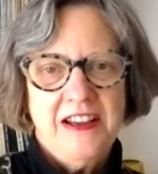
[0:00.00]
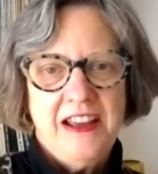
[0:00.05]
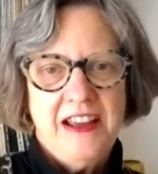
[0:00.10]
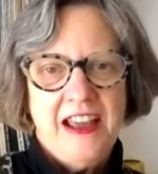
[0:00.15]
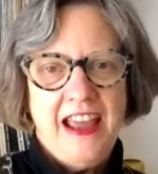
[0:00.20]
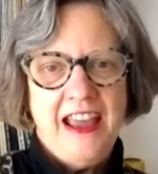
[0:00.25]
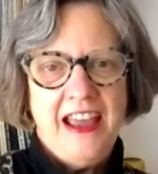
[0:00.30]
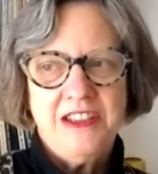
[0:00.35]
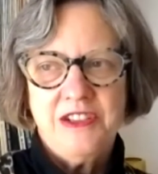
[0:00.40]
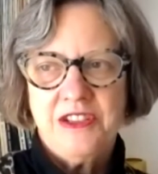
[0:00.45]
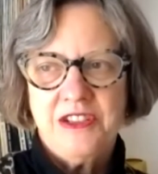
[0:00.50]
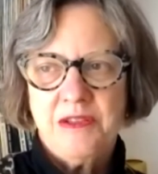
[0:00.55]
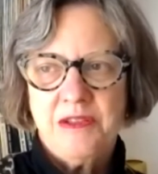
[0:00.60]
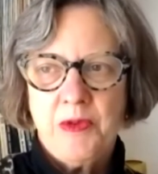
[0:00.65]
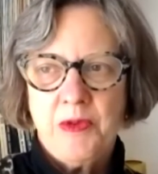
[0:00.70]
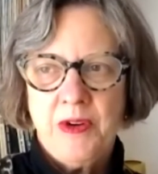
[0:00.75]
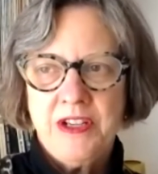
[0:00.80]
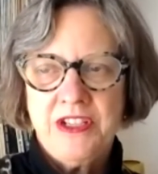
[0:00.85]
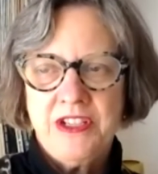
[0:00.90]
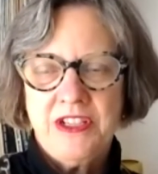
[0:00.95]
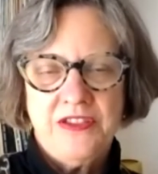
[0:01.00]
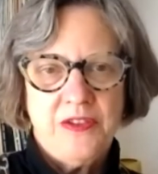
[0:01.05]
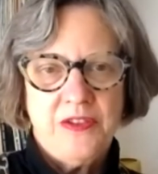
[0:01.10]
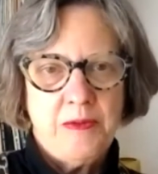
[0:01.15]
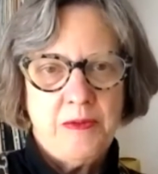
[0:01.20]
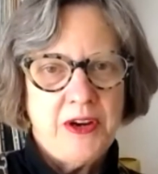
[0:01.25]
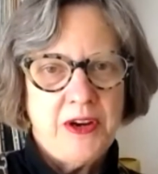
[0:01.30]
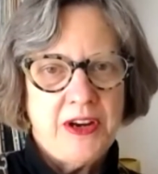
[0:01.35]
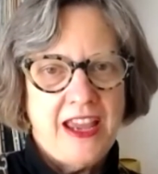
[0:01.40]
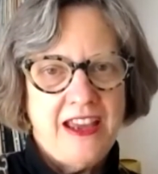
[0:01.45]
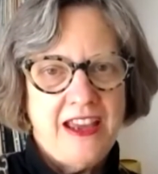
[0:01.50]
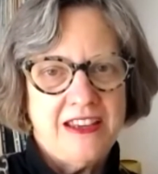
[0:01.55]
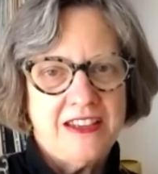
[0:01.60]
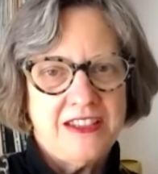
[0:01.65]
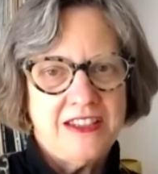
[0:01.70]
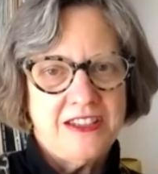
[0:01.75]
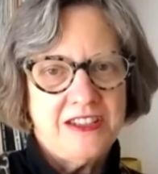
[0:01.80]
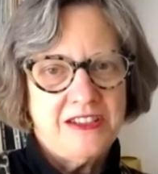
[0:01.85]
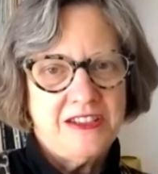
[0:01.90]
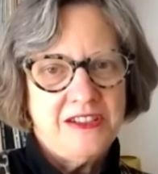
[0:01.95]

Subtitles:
answer some questions from our guests.